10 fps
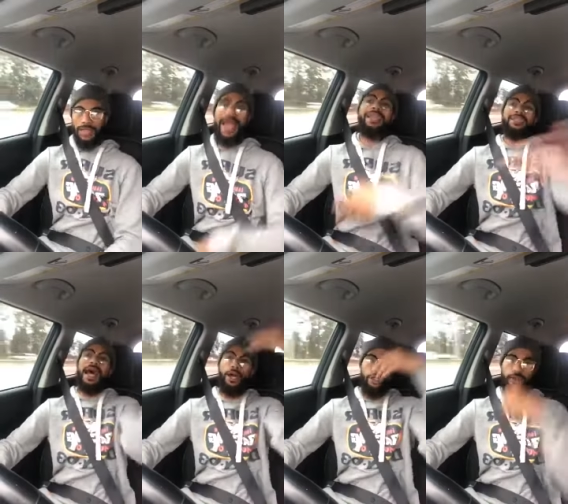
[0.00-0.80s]
That is
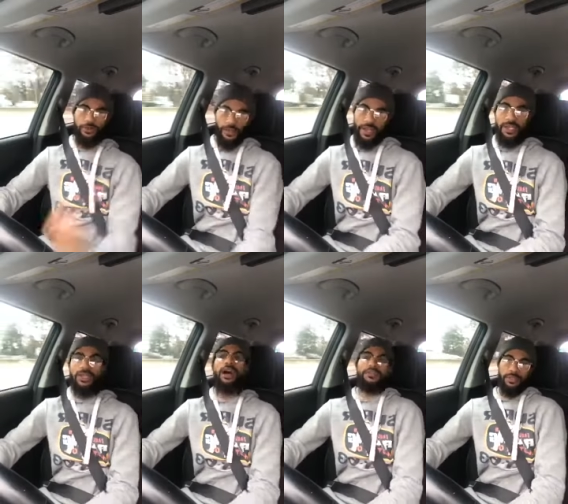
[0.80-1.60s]
how you can fucking
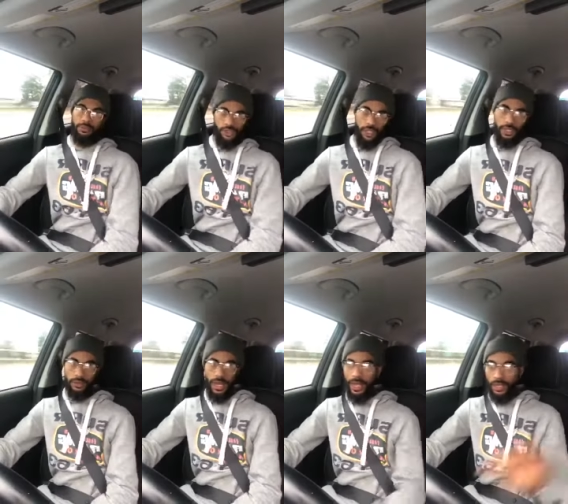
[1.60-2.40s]
love some shit.
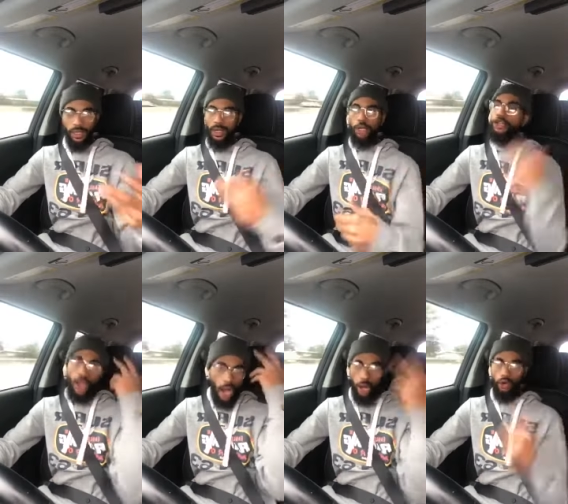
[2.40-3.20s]
Like,
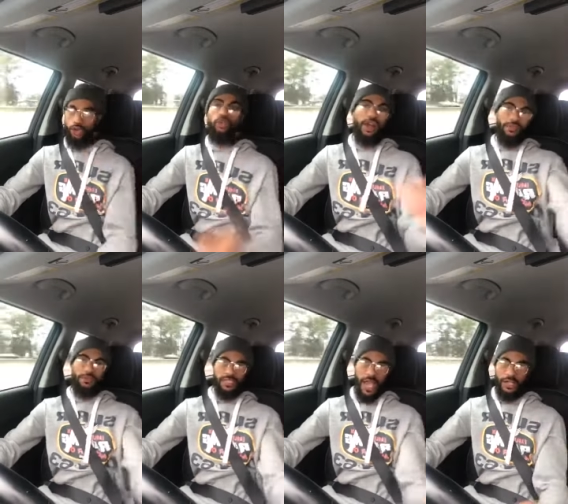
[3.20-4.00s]
no, you love
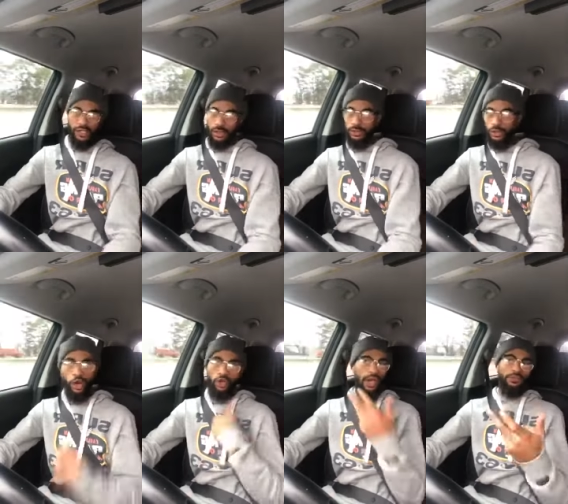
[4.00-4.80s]
Versace. You
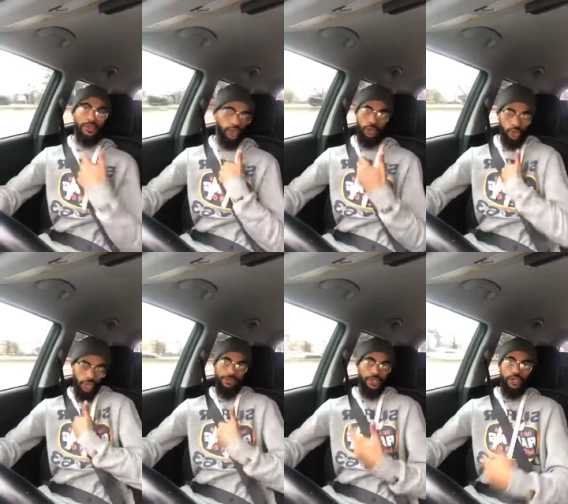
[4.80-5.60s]
don't love you. You
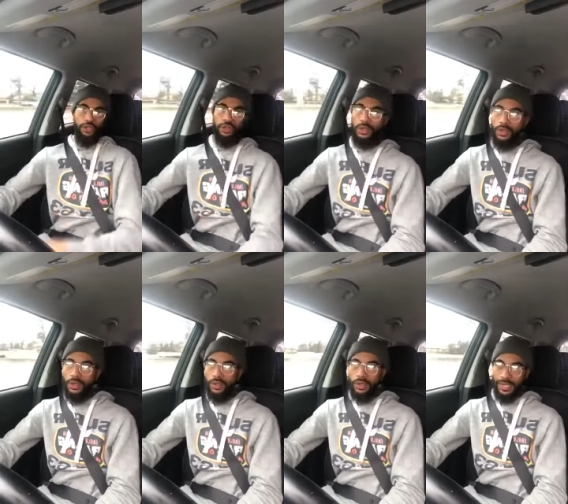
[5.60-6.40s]
don't love Q.
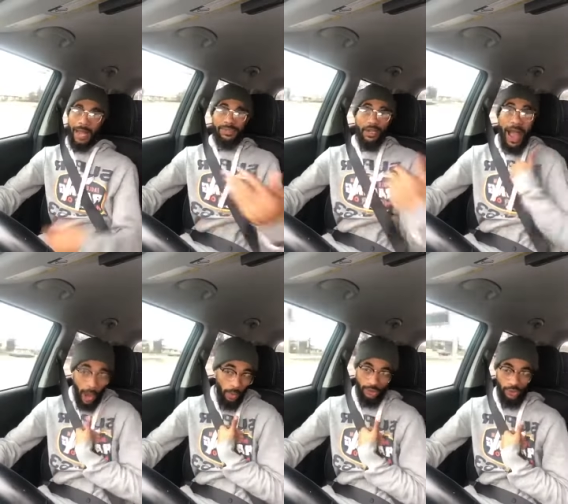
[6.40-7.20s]
And I'm telling you,
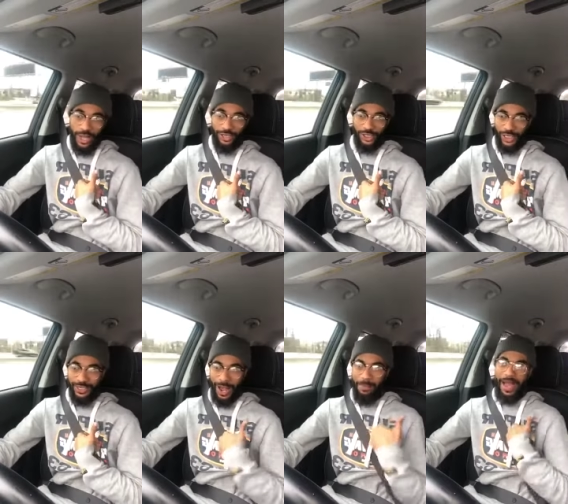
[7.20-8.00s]
I won't do that
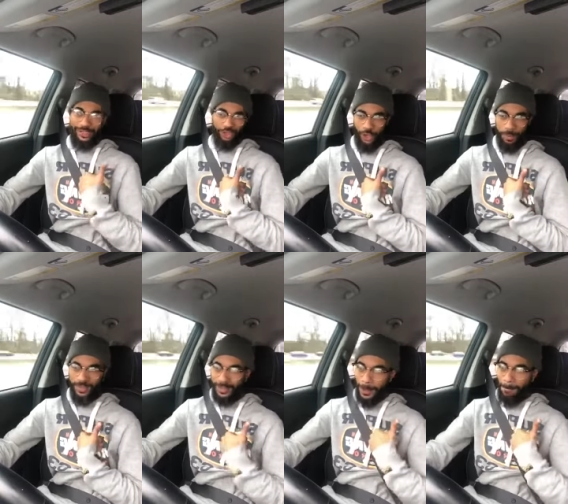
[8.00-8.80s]
shit. I'm not
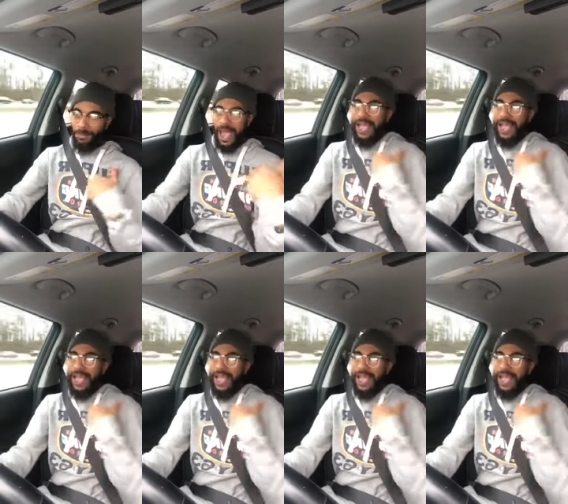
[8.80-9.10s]
tripping.